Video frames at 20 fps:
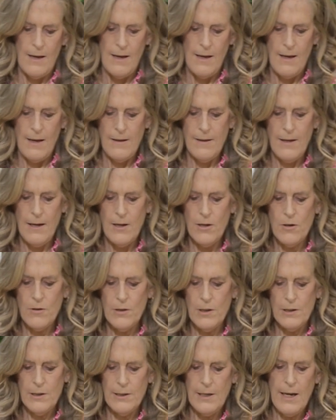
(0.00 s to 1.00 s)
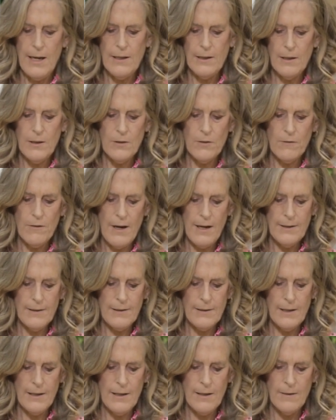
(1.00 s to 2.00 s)
And then you just take the
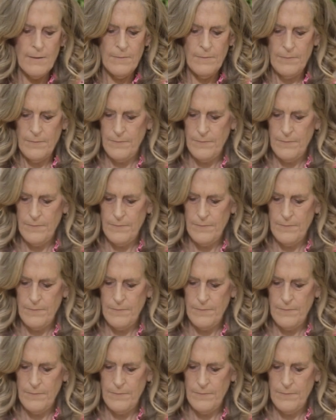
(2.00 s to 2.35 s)
dressing